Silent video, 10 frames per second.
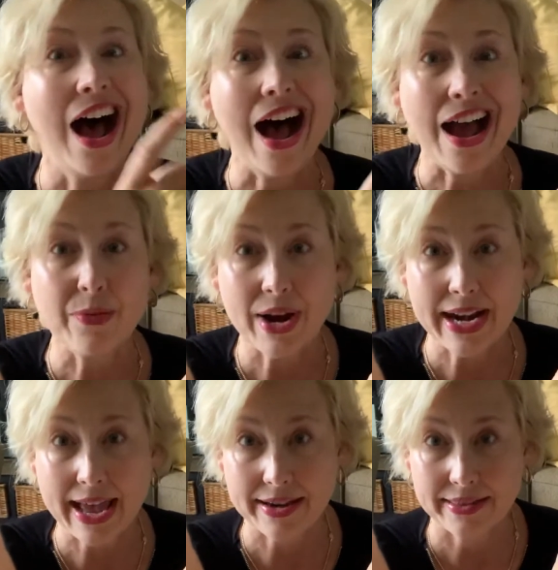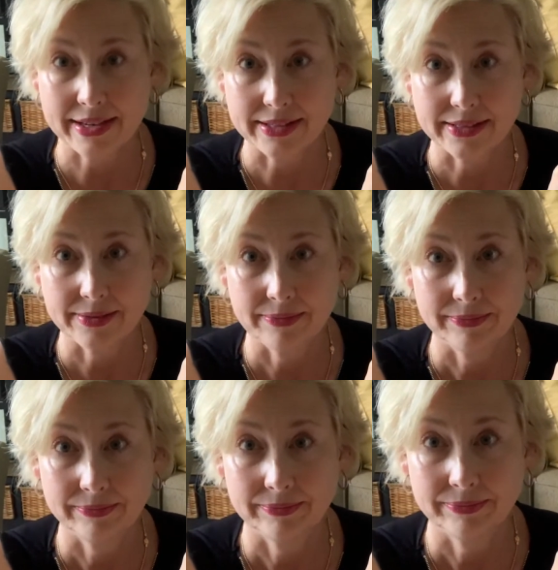I ran out of this.
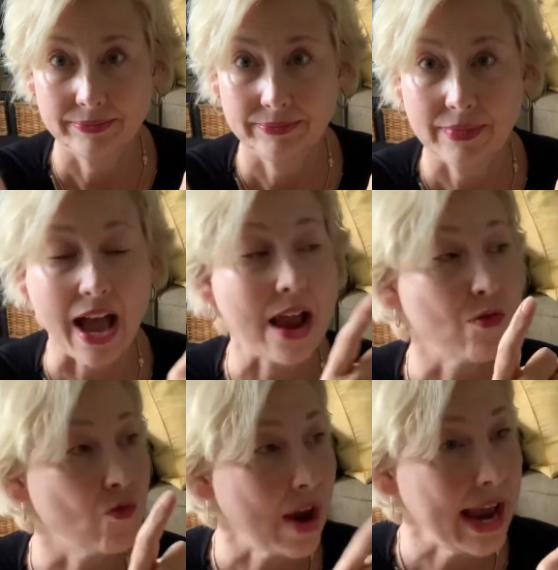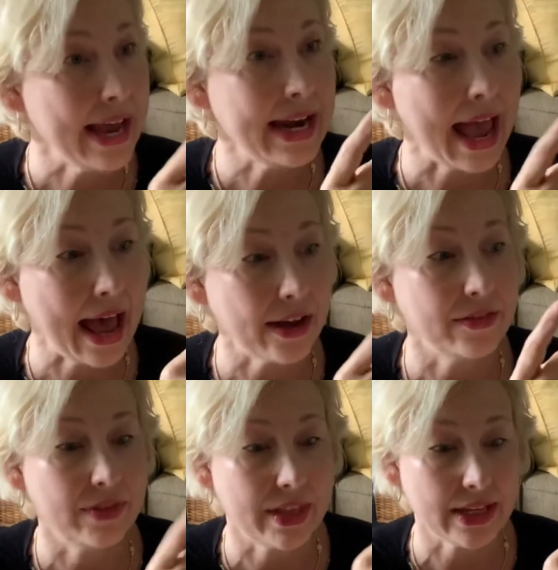I ran out
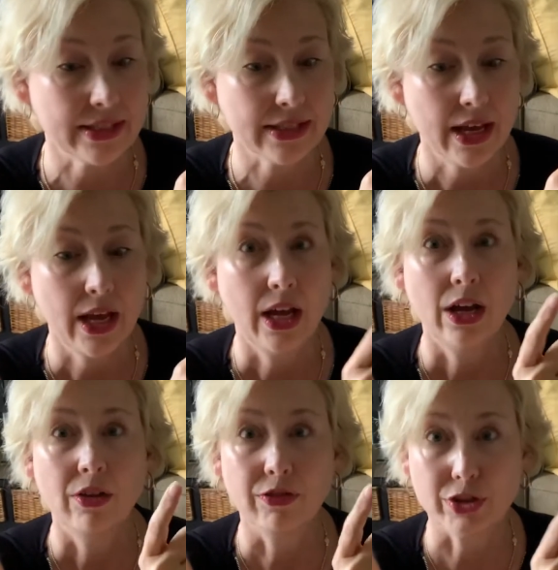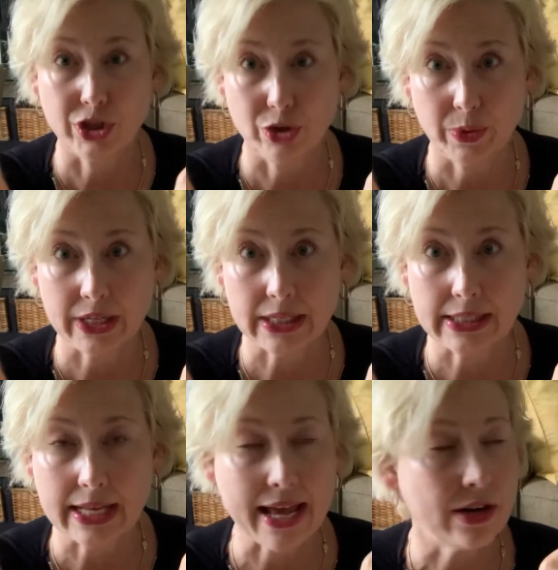of this for 2
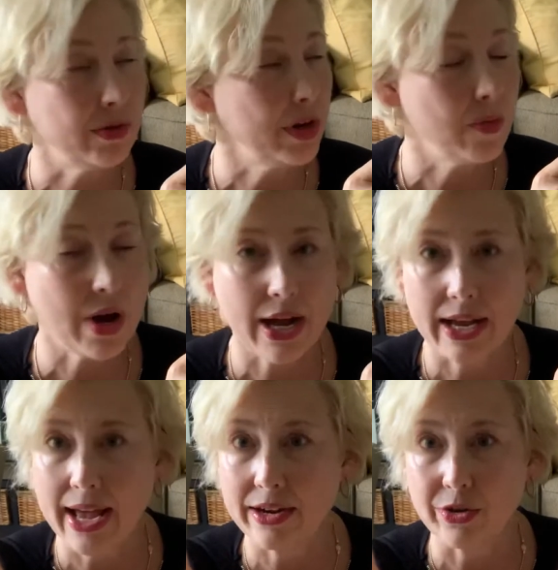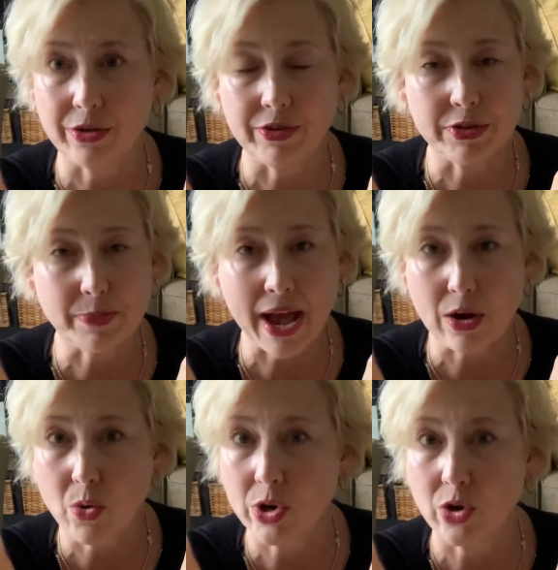weeks. I don't know why. I don't know if it was
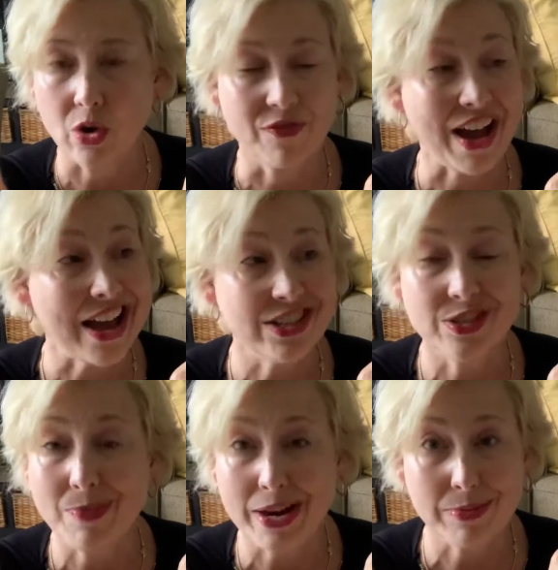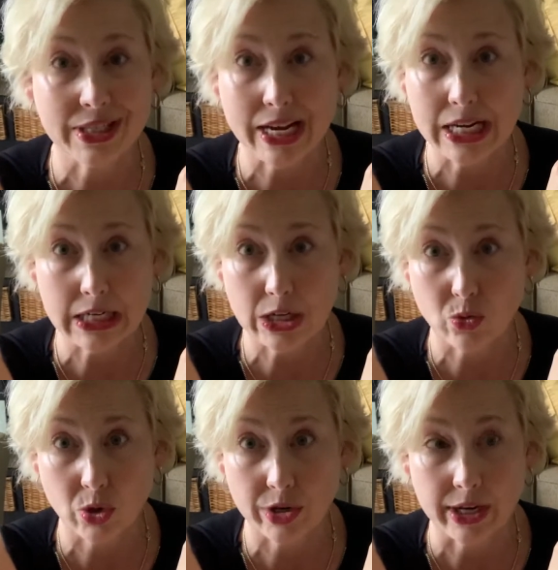back order or if I just made a mistake and didn't
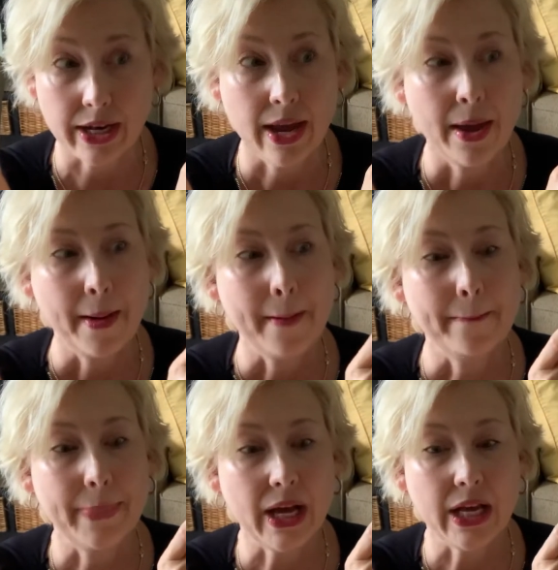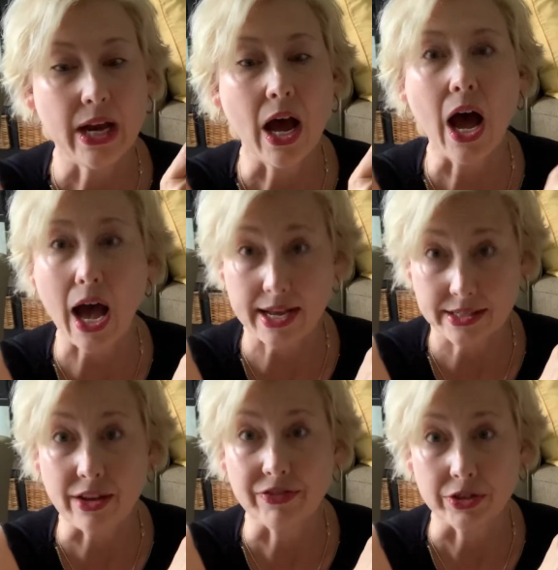order it, but I
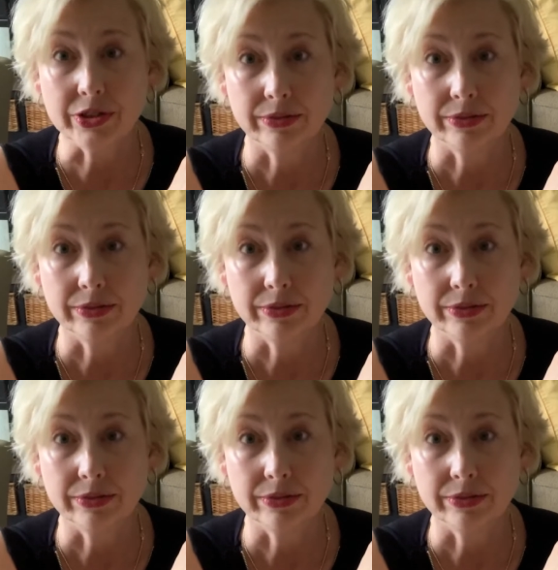suffered.